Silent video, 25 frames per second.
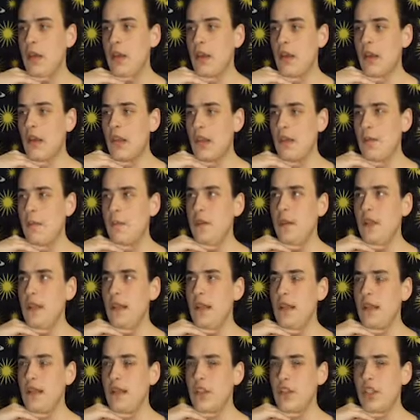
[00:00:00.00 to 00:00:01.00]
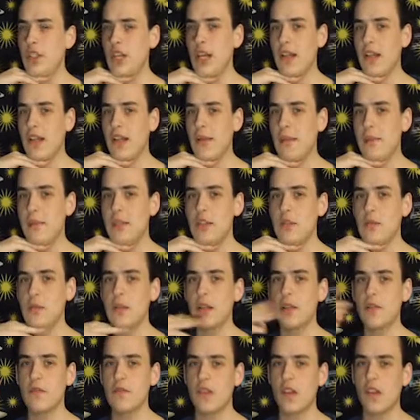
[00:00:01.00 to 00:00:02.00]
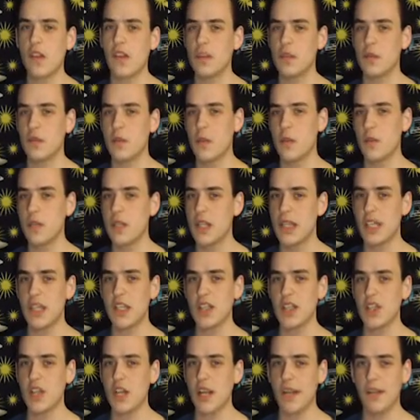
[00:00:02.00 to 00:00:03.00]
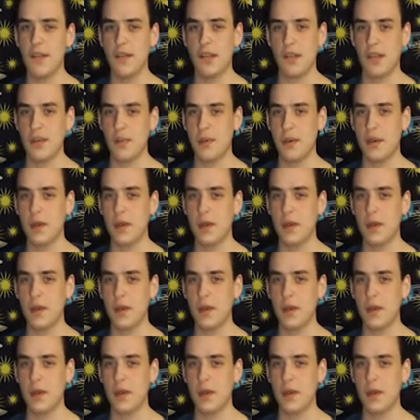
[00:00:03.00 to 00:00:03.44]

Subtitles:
Because I feel like the shots I've been doing of just the rotating shot and some